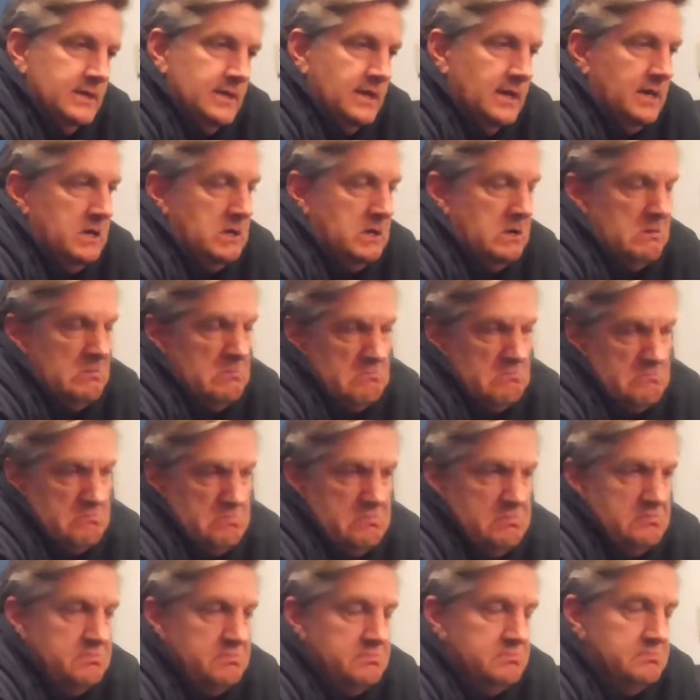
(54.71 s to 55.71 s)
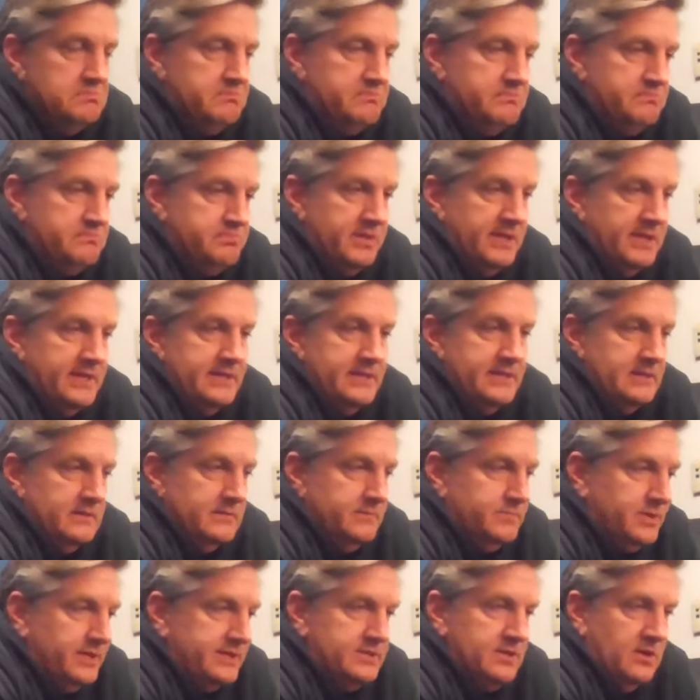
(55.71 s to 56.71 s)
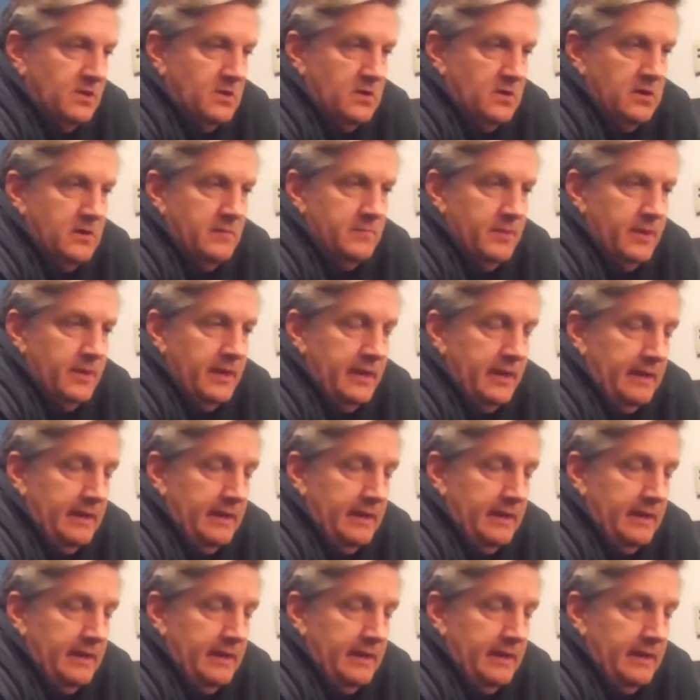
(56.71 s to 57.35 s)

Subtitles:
Plays hard.